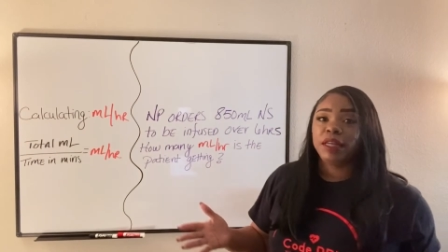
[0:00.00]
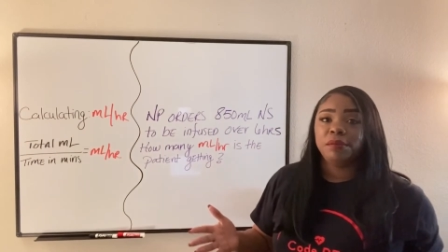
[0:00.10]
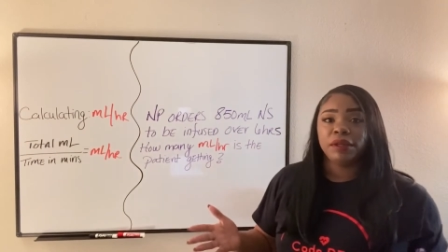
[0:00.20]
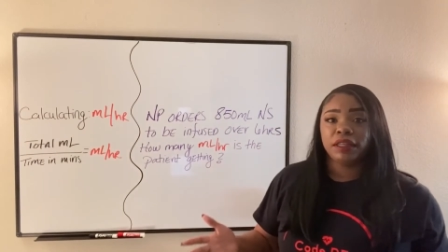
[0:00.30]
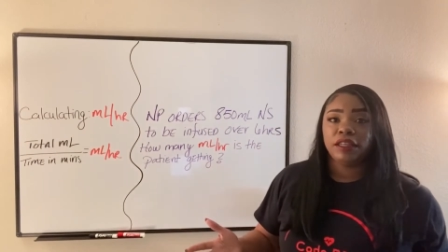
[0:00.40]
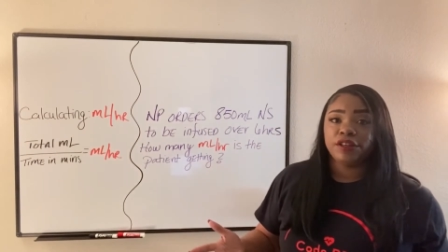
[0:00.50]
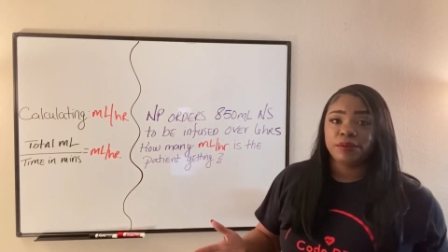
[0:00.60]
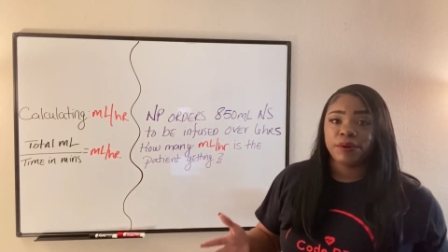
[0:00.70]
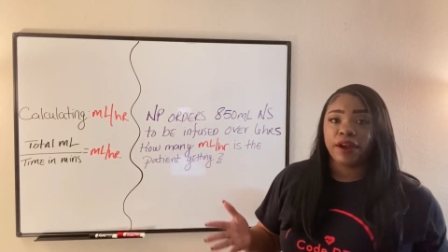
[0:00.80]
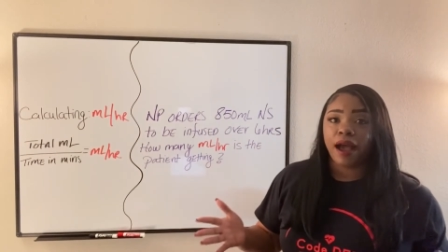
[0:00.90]
many
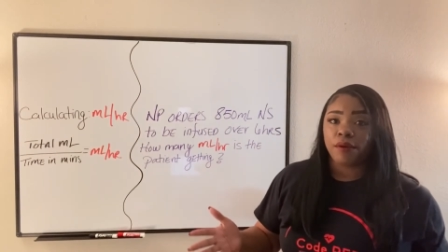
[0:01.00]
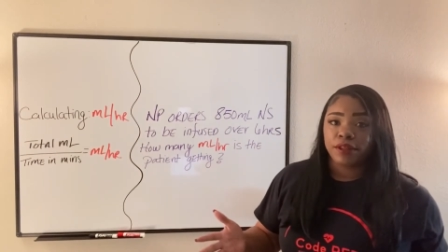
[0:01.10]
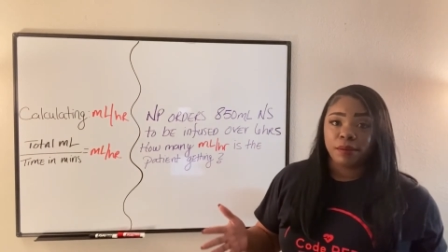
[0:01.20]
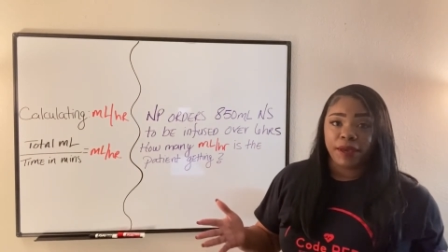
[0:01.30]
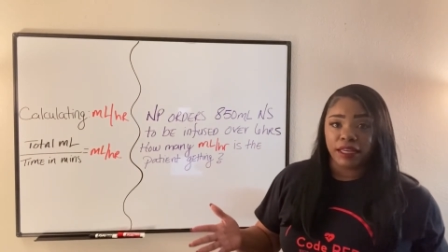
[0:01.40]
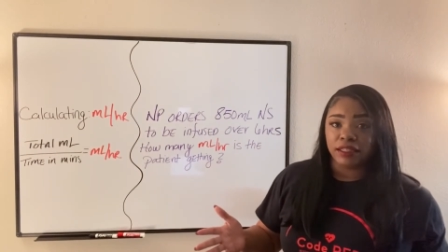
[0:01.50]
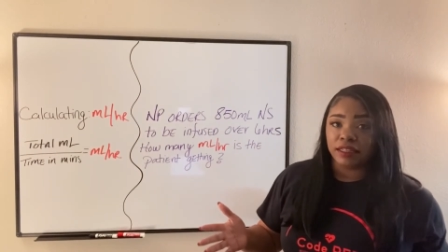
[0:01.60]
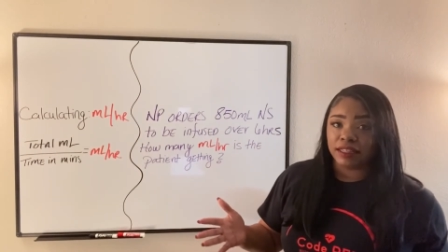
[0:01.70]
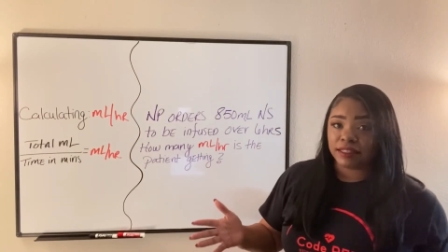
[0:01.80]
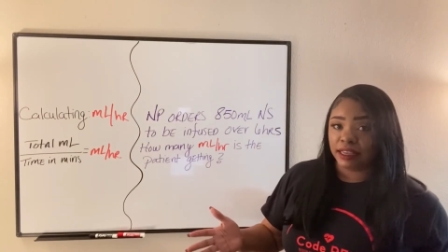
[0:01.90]
milliliters per hour the
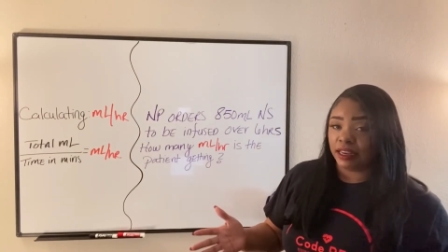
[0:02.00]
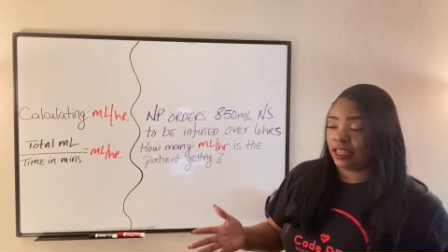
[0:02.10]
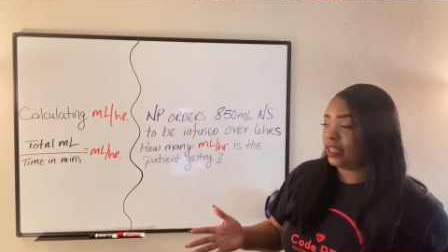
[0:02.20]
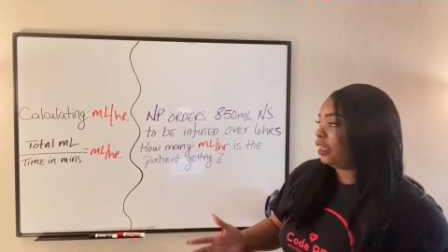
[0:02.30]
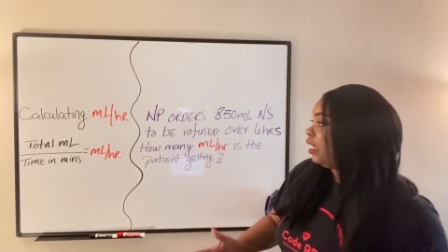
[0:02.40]
patient is getting.